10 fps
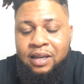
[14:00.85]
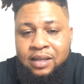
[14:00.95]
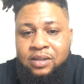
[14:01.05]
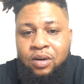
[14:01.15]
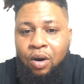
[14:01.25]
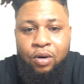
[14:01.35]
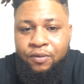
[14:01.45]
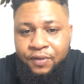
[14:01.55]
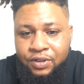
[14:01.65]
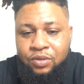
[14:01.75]
is
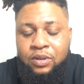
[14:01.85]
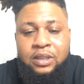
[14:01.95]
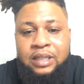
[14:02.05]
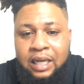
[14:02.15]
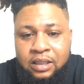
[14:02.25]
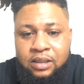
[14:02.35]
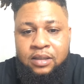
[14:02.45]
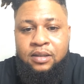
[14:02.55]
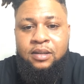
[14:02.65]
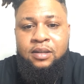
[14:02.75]
artificial
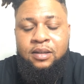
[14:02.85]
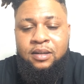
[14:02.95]
intelligence.